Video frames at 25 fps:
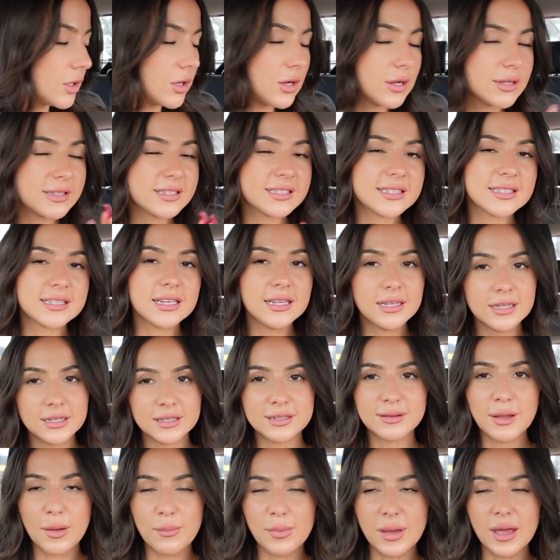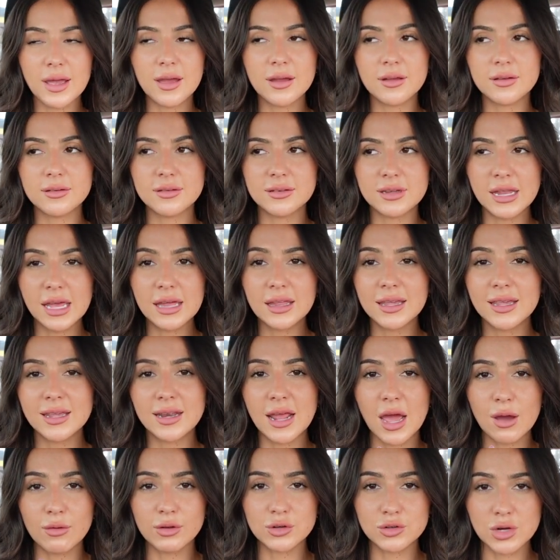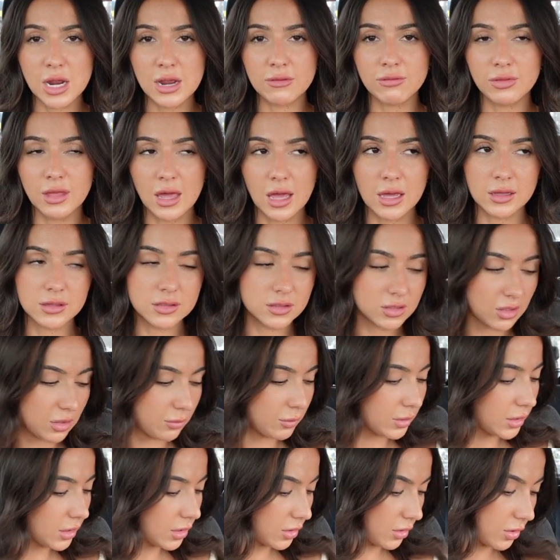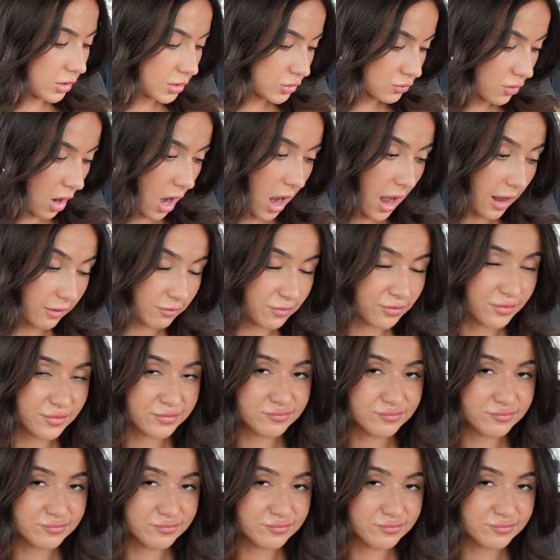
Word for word: it's about nearly an hour drive there. So we're gonna go drive.